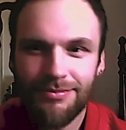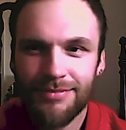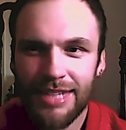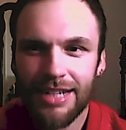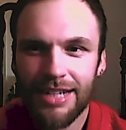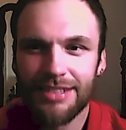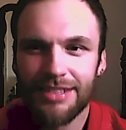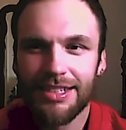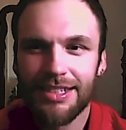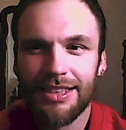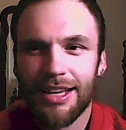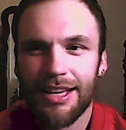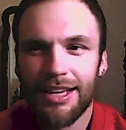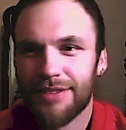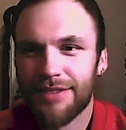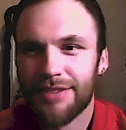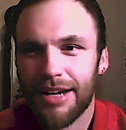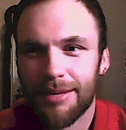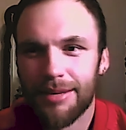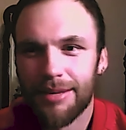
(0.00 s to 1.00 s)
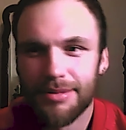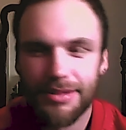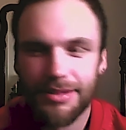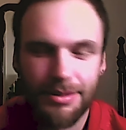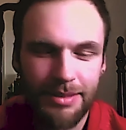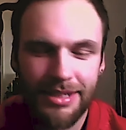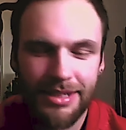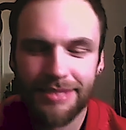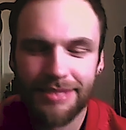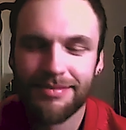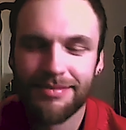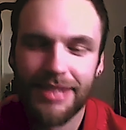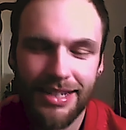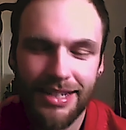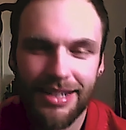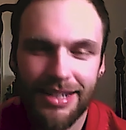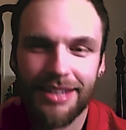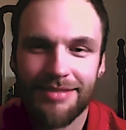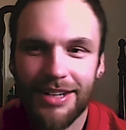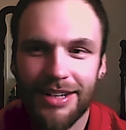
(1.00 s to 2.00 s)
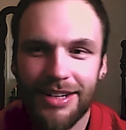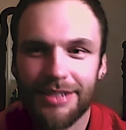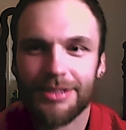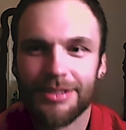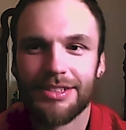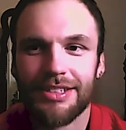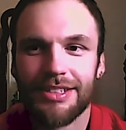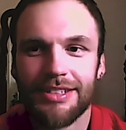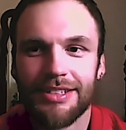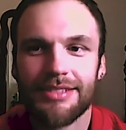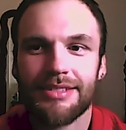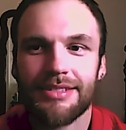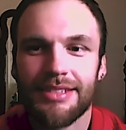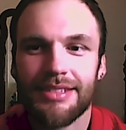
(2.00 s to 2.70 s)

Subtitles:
I said life happens, man. Like I understand.